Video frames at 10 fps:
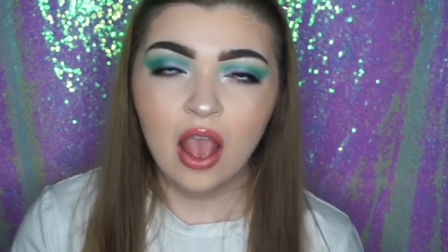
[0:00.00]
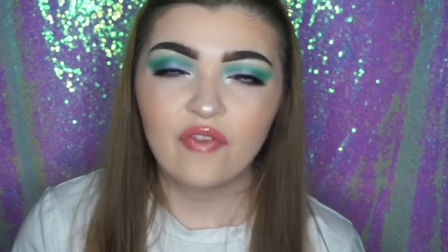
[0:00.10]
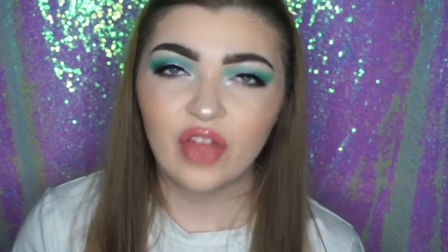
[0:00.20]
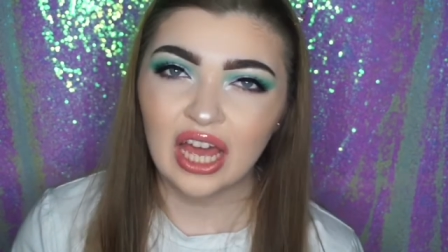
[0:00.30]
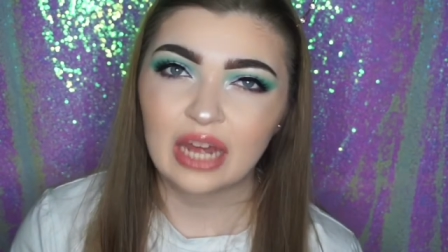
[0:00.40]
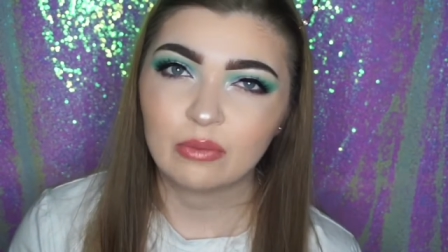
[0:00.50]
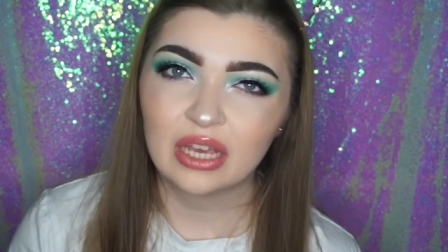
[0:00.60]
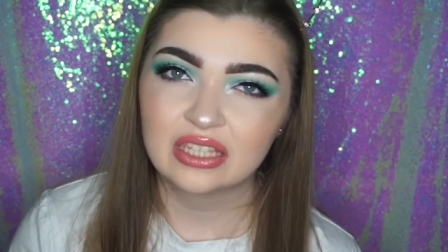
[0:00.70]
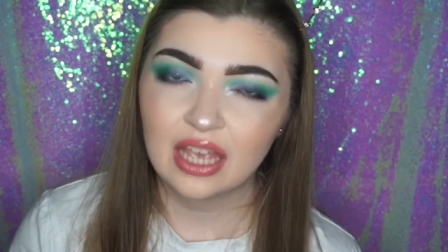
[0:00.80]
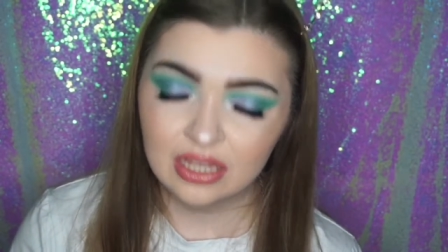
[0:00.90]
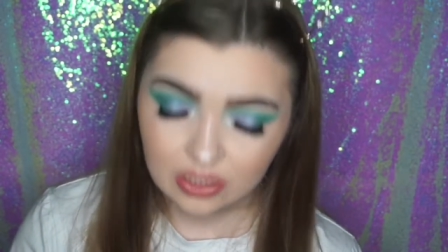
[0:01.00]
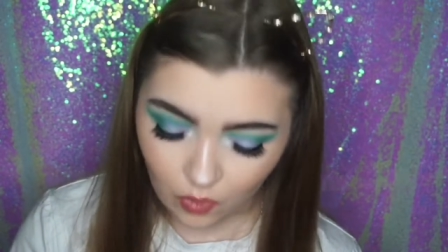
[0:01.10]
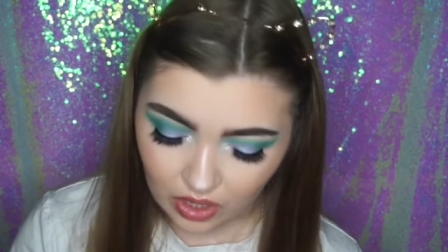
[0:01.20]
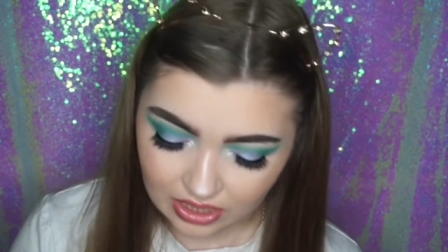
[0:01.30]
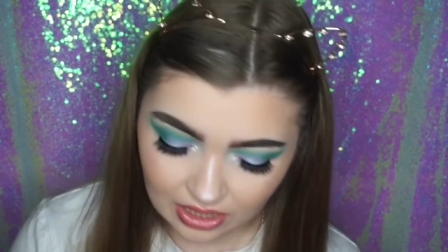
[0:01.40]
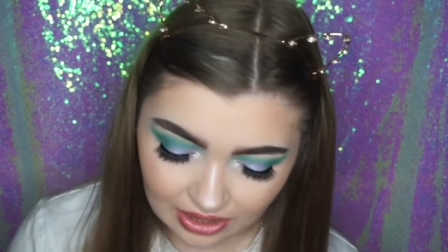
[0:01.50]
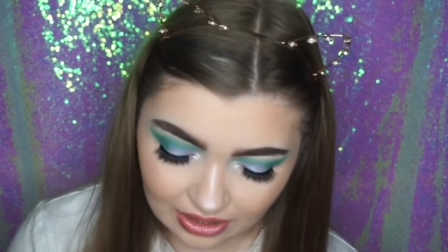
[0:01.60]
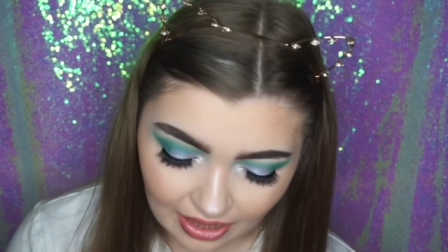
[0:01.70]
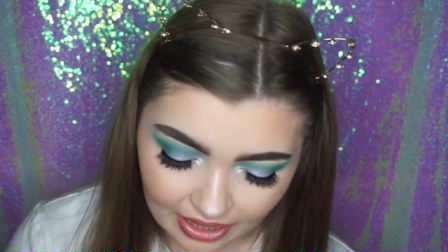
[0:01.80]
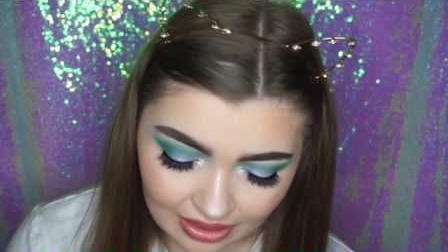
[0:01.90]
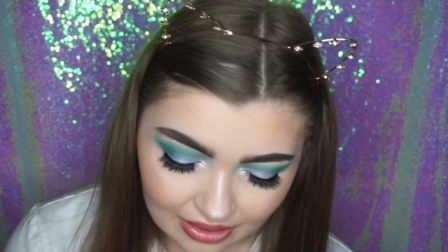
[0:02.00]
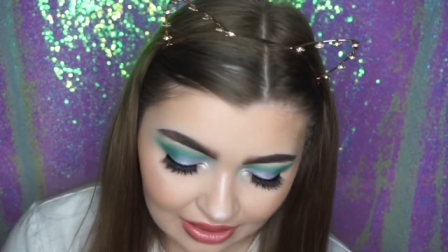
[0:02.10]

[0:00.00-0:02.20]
if that kind of makes sense. Whereas, but